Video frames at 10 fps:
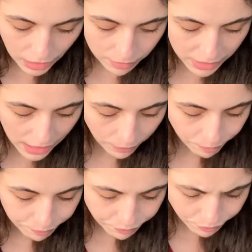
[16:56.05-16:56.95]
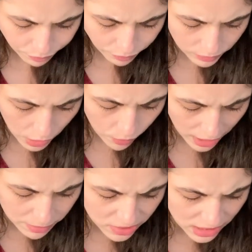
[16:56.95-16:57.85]
yeah, what
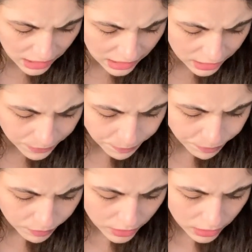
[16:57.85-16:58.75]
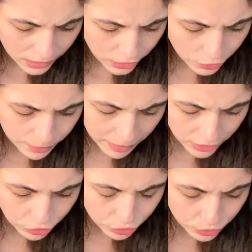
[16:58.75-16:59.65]
I'm seeing here, you're
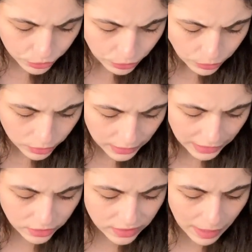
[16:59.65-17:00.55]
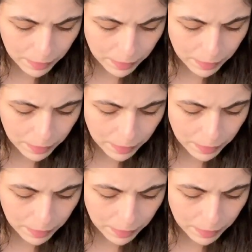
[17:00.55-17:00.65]
meant to like step